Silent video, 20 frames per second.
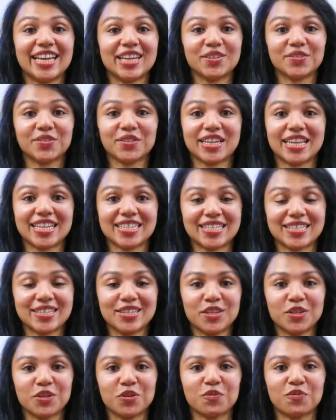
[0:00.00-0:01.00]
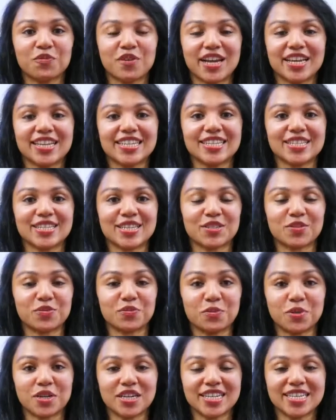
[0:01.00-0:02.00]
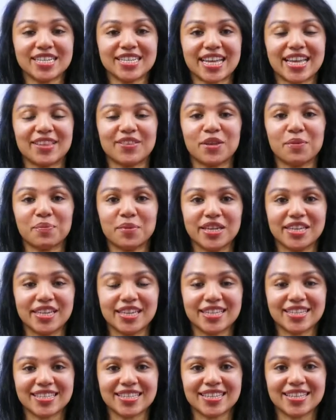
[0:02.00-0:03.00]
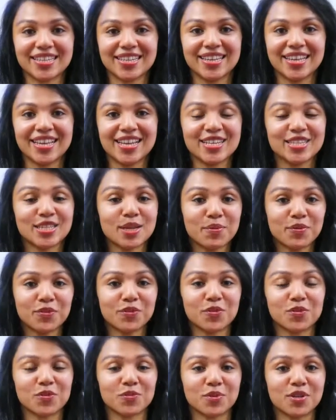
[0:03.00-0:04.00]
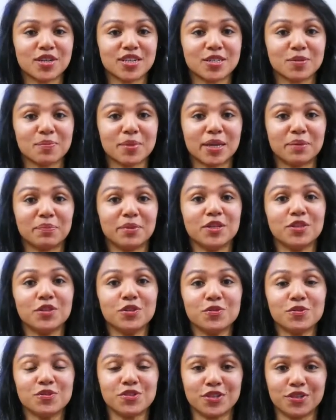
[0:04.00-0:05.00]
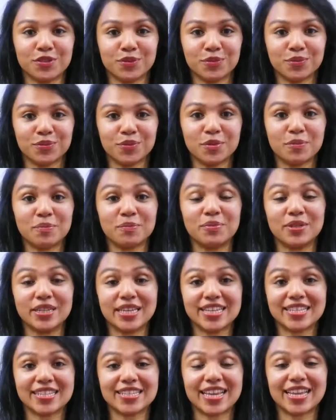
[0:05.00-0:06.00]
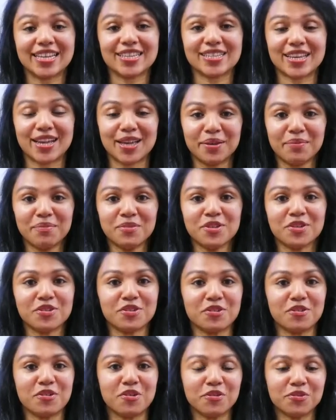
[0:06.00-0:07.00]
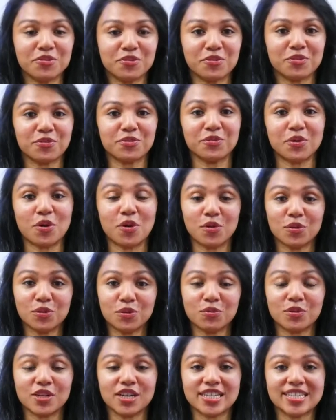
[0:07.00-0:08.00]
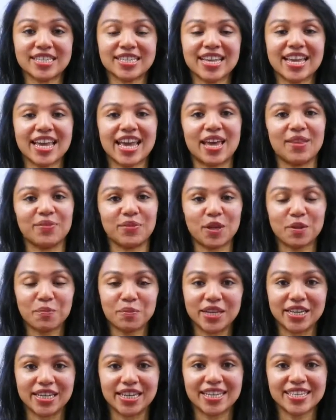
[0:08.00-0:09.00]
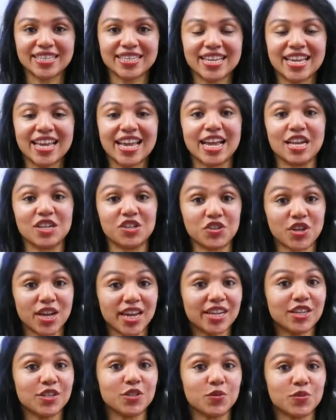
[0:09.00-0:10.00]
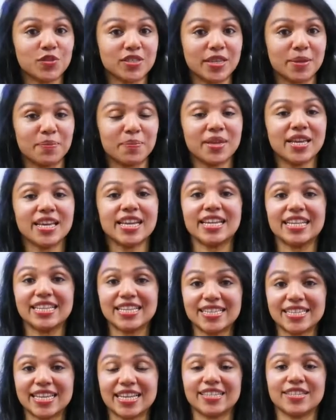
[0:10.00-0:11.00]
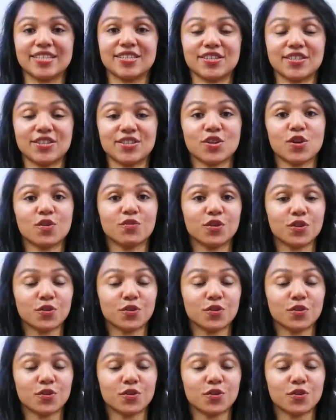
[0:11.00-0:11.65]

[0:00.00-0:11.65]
the end of the lesson, you find a set of words and their meanings. Some of those words might be new to you. Please take time to go through all the words and their meanings and try and use them in sentences of